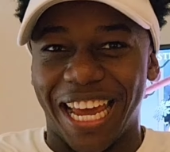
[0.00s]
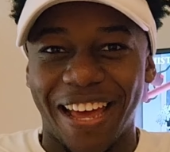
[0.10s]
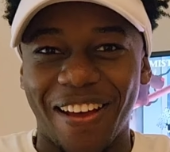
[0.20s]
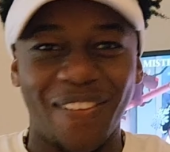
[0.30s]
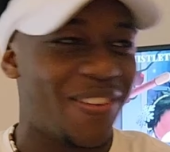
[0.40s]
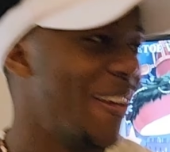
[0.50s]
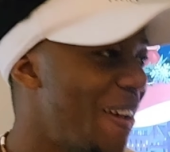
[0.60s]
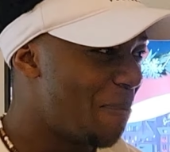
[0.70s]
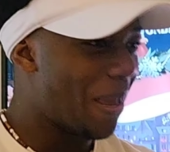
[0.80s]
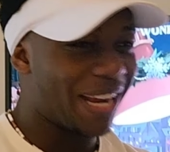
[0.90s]
Kev.
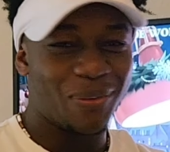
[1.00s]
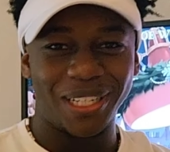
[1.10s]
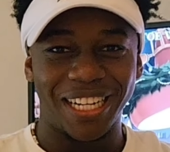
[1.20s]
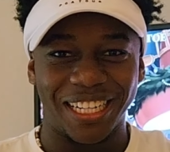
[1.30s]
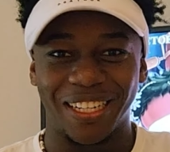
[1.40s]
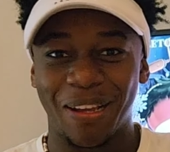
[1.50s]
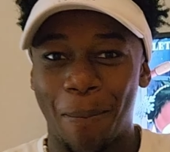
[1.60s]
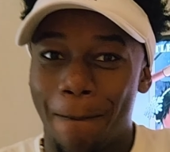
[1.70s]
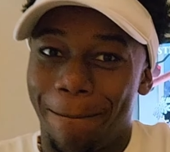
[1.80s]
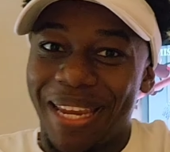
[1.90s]
Back with another
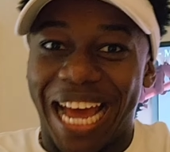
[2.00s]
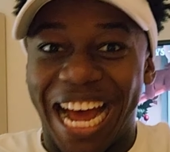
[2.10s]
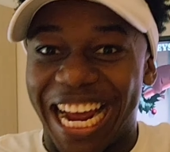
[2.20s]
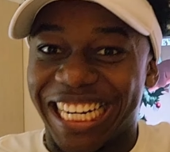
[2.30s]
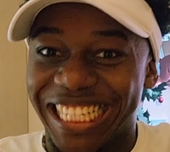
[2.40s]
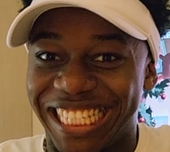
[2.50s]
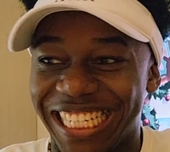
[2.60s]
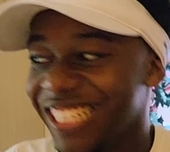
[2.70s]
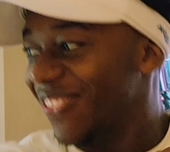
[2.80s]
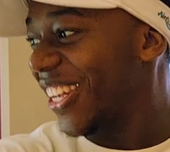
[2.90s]
behind the scenes